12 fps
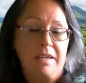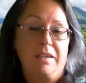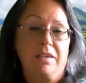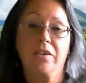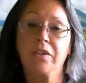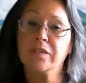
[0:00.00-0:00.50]
You
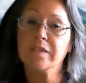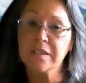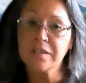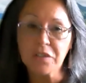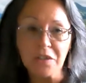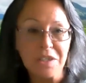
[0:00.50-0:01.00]
know, you didn't
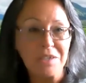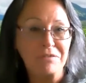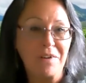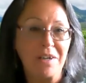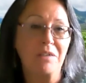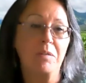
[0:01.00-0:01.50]
turn in a
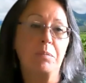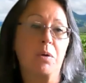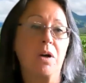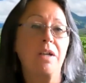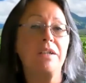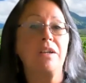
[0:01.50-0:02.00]
final
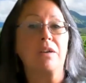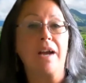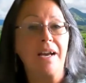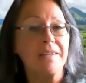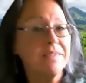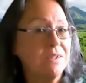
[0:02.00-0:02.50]
report, you're
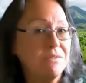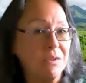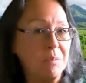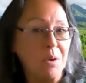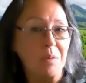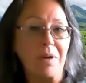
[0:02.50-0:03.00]
asking for
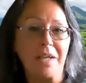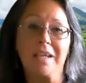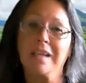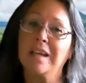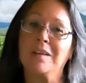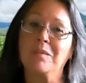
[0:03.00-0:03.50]
more
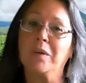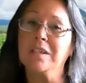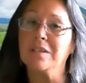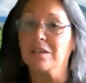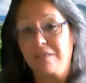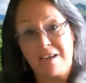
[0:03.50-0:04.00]
money, and we
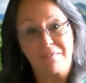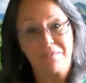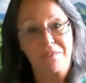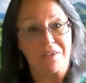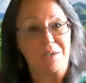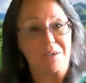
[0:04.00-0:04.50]
don't have the
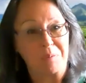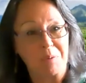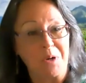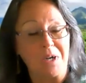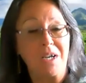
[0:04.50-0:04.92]
final report.